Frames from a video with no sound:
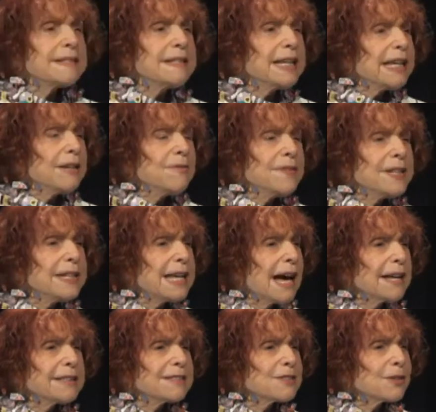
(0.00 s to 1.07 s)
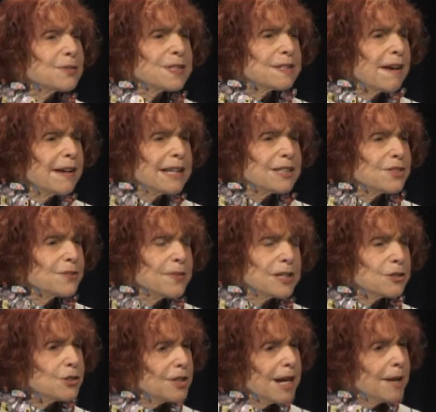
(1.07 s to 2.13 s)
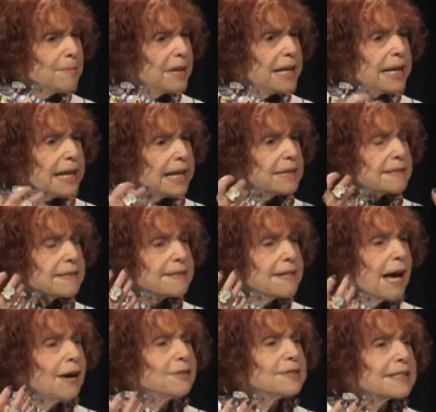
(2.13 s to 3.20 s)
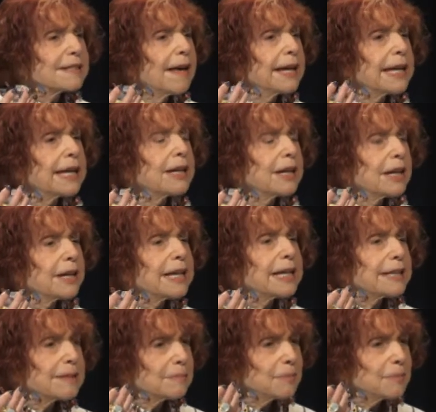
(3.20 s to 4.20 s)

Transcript: even not so science fiction. I mean, it sounds like it, it,